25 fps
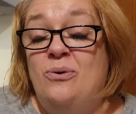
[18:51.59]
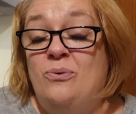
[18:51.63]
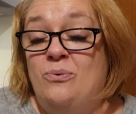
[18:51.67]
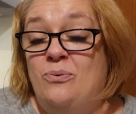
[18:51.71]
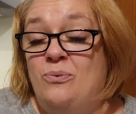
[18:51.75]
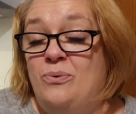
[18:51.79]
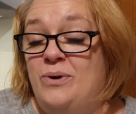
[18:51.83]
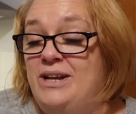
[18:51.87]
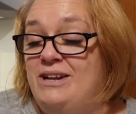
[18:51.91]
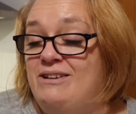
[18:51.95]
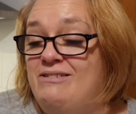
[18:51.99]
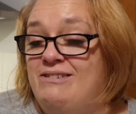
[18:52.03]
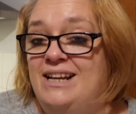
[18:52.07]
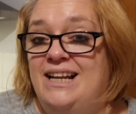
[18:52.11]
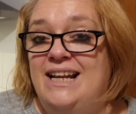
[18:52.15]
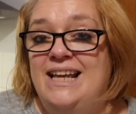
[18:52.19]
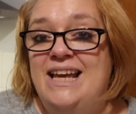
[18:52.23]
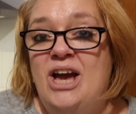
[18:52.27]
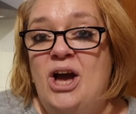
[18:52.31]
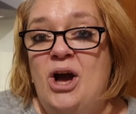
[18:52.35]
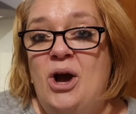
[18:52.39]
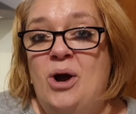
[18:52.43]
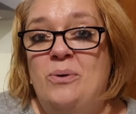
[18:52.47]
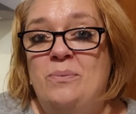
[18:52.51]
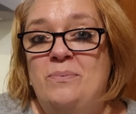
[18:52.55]
we really
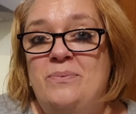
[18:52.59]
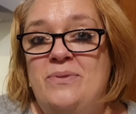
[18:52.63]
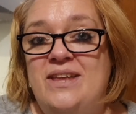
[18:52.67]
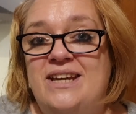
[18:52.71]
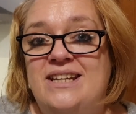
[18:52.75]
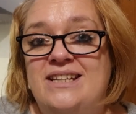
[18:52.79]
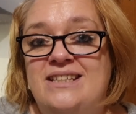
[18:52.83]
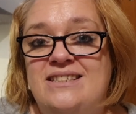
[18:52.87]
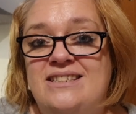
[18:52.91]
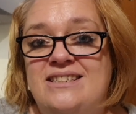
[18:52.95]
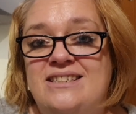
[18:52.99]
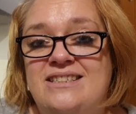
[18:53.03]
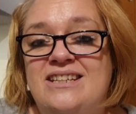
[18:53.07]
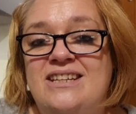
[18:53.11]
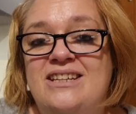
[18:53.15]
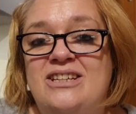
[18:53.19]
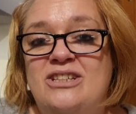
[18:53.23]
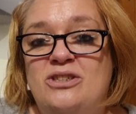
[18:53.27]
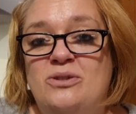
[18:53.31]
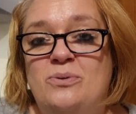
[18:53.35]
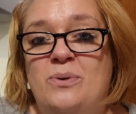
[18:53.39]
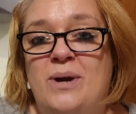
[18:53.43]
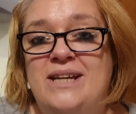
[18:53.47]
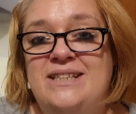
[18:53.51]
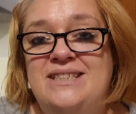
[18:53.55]
hope that
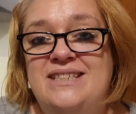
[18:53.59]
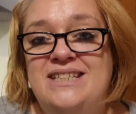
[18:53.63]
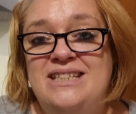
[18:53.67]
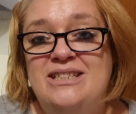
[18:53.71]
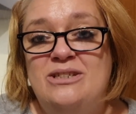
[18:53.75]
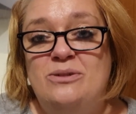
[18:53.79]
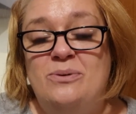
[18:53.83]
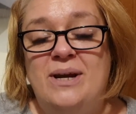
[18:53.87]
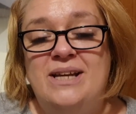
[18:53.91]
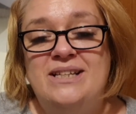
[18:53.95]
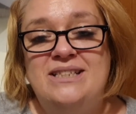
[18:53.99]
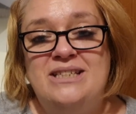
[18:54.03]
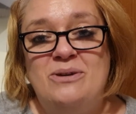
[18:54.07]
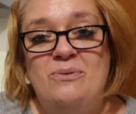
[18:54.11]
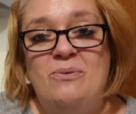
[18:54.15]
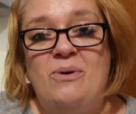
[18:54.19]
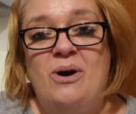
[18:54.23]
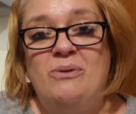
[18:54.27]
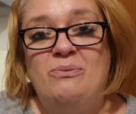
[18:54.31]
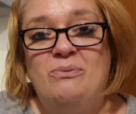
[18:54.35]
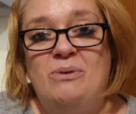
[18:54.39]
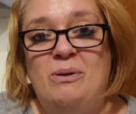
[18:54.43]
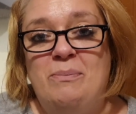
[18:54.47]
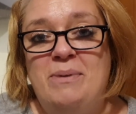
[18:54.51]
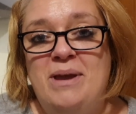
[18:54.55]

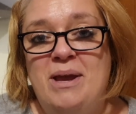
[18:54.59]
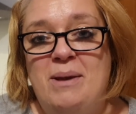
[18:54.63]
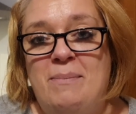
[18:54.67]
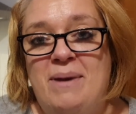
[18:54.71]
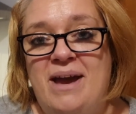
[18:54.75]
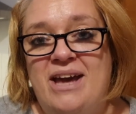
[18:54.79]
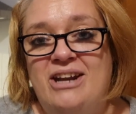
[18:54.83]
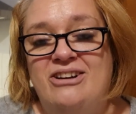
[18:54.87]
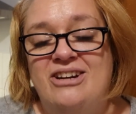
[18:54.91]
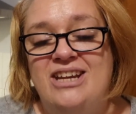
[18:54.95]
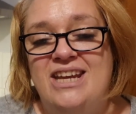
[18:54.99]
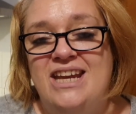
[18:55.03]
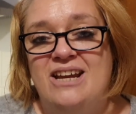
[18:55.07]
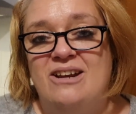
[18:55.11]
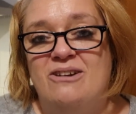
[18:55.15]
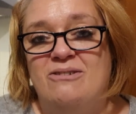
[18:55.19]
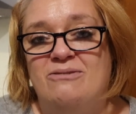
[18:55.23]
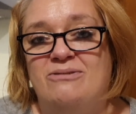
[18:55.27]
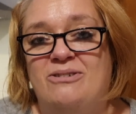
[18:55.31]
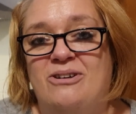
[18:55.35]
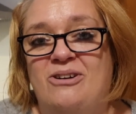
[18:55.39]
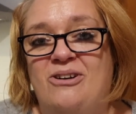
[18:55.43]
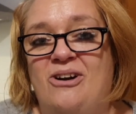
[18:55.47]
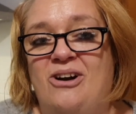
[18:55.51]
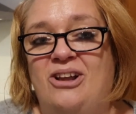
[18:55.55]
2021 will be a better year
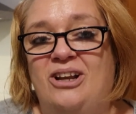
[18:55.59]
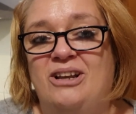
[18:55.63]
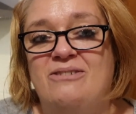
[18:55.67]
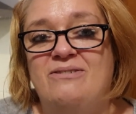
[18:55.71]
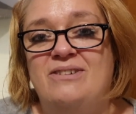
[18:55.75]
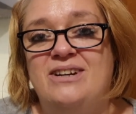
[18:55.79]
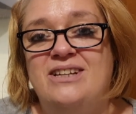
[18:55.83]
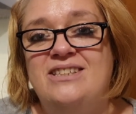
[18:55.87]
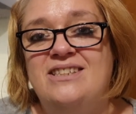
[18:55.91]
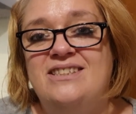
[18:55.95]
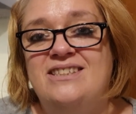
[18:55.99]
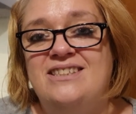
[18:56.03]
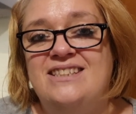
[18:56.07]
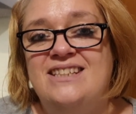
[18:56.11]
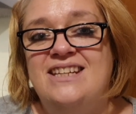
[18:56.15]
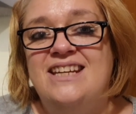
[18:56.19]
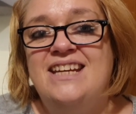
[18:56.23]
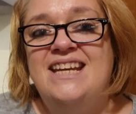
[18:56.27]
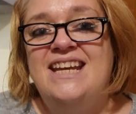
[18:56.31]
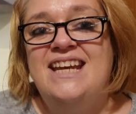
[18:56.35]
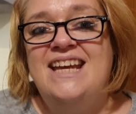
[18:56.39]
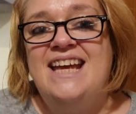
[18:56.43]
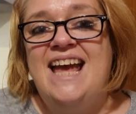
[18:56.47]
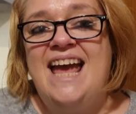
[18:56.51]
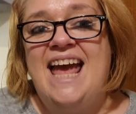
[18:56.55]
for all of us,
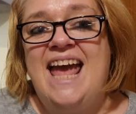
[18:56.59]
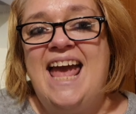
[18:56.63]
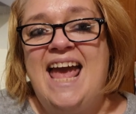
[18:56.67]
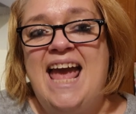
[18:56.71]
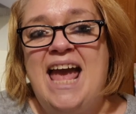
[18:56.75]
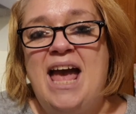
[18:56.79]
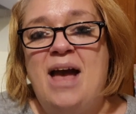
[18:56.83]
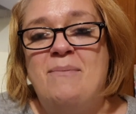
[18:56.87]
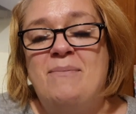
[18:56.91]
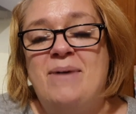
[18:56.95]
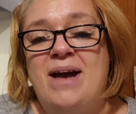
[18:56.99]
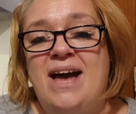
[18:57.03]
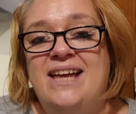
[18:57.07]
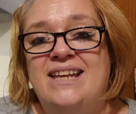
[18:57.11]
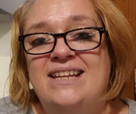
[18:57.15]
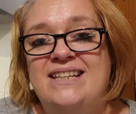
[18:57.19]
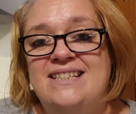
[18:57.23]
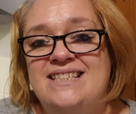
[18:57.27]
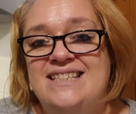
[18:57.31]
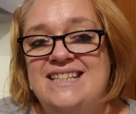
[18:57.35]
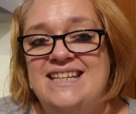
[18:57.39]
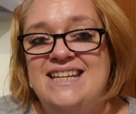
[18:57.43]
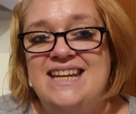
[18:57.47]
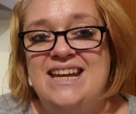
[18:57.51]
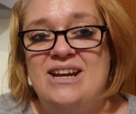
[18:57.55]

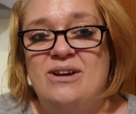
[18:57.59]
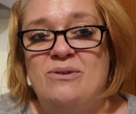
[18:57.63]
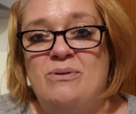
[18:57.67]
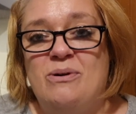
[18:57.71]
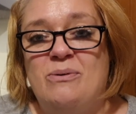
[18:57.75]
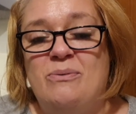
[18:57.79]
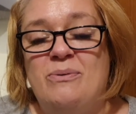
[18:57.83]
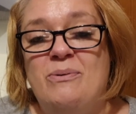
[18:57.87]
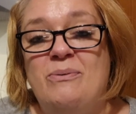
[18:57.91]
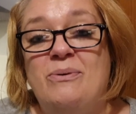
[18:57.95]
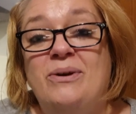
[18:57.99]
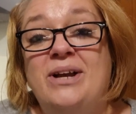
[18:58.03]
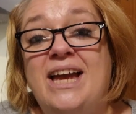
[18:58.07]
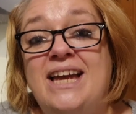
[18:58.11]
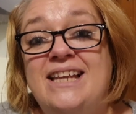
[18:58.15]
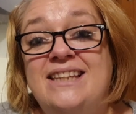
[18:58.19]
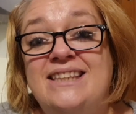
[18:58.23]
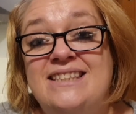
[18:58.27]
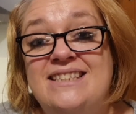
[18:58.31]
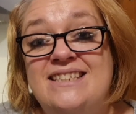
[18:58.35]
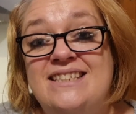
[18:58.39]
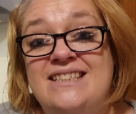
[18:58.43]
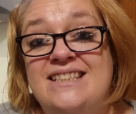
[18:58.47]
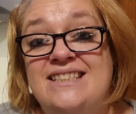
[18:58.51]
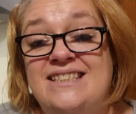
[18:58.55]
and a year where we will
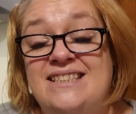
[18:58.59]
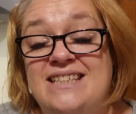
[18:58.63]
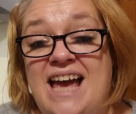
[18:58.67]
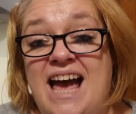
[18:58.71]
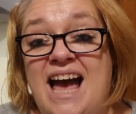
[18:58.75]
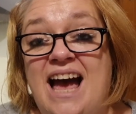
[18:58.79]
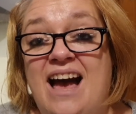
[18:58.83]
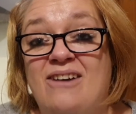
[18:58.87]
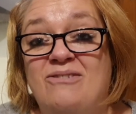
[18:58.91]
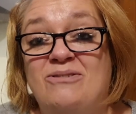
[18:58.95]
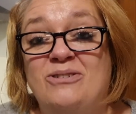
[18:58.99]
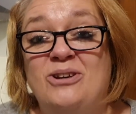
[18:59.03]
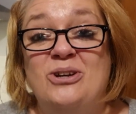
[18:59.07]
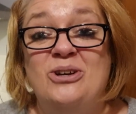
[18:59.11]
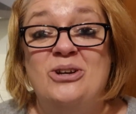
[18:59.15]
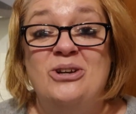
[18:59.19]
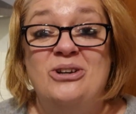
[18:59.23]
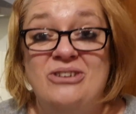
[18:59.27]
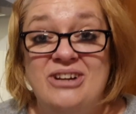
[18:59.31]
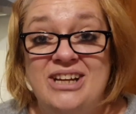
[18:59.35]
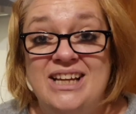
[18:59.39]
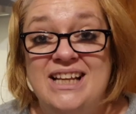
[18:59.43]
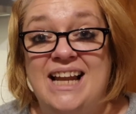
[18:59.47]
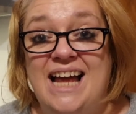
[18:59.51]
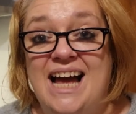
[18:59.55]
get to have
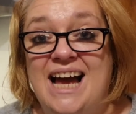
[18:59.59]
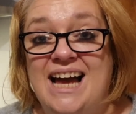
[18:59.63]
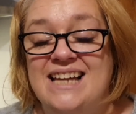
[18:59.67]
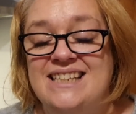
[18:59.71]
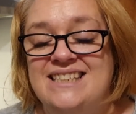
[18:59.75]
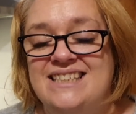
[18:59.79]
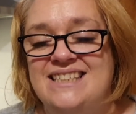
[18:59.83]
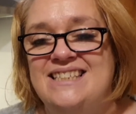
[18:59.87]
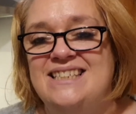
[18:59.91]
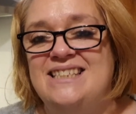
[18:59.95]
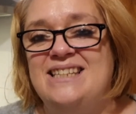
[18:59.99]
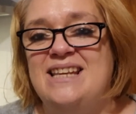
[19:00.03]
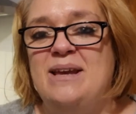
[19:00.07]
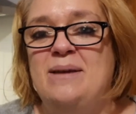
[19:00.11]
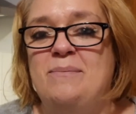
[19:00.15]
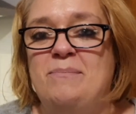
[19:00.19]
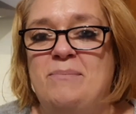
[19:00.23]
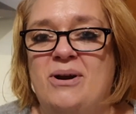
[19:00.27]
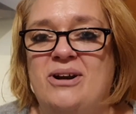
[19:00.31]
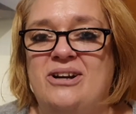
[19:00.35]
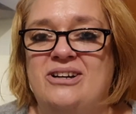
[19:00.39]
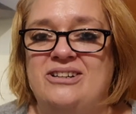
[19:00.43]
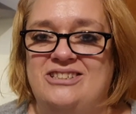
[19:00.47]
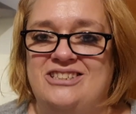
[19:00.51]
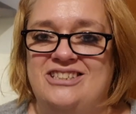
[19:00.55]
cookery classes in
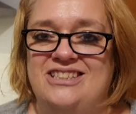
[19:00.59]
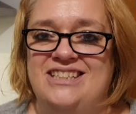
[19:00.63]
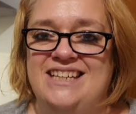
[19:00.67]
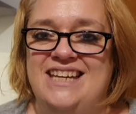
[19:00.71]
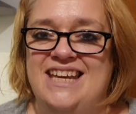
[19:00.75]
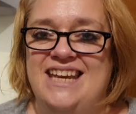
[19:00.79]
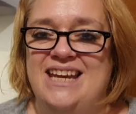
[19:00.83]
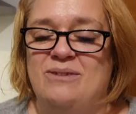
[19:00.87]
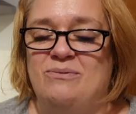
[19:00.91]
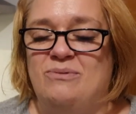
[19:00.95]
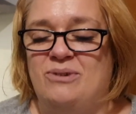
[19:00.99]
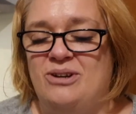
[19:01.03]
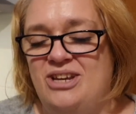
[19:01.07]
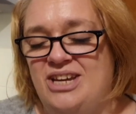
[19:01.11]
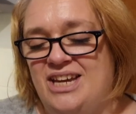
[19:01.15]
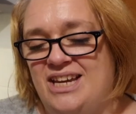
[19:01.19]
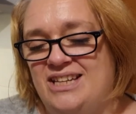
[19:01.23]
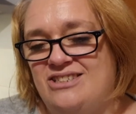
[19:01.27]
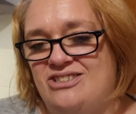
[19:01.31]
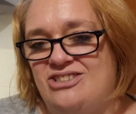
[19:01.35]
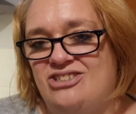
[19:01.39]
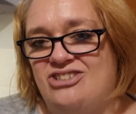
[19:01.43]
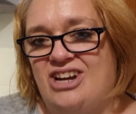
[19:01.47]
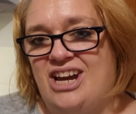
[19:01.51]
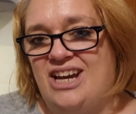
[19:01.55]
person again, where you get
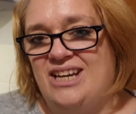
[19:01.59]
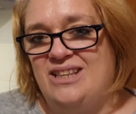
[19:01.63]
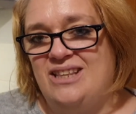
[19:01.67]
to try